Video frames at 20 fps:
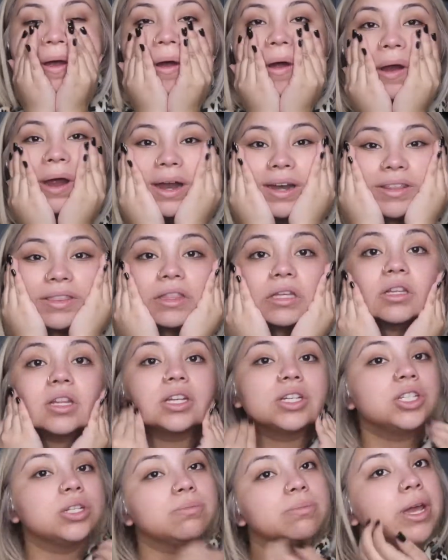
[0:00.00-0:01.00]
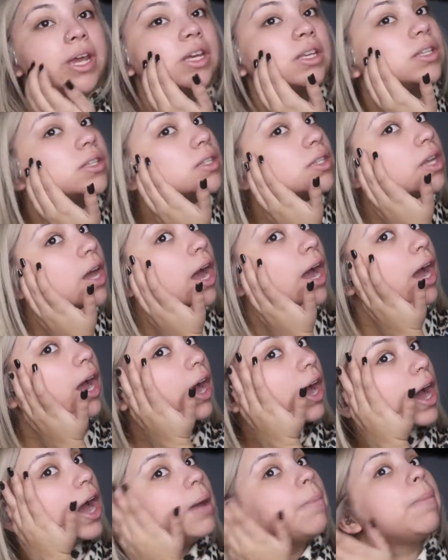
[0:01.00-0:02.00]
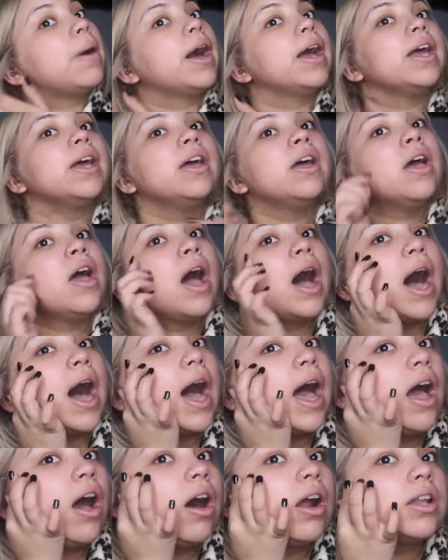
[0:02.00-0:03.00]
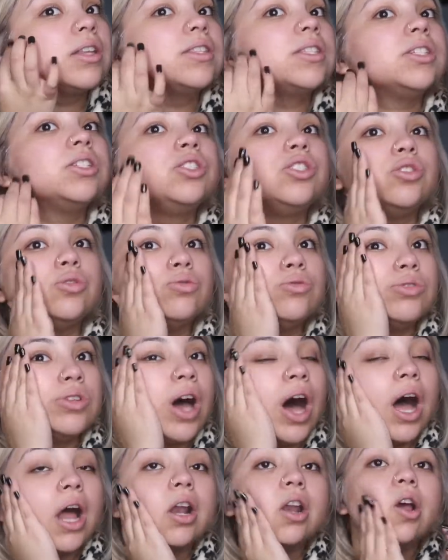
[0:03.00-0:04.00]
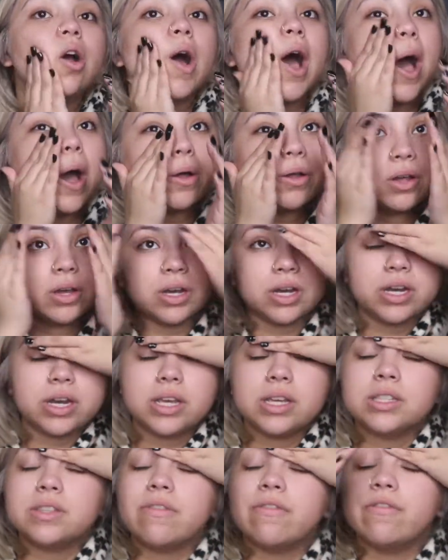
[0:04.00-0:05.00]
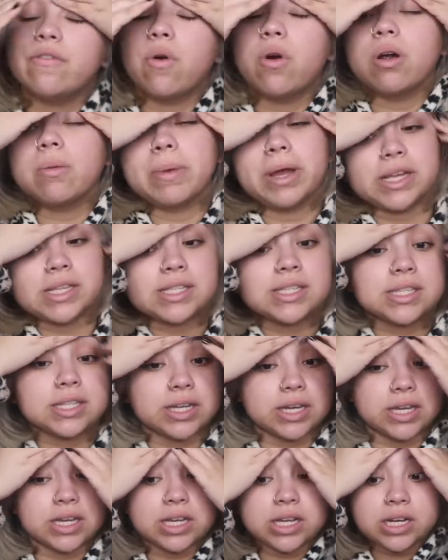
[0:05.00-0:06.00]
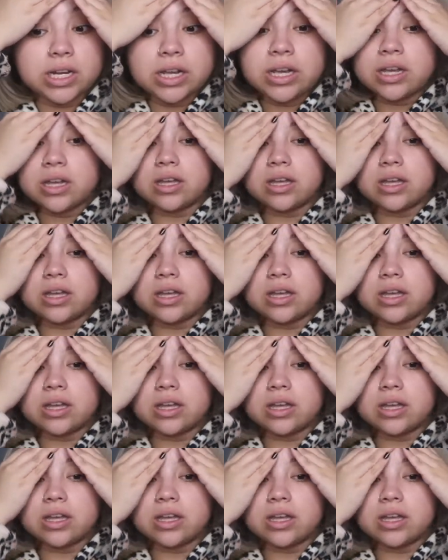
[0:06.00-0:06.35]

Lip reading: Or anything like she makes, I buy it. I honestly do not know how good it is for my skin.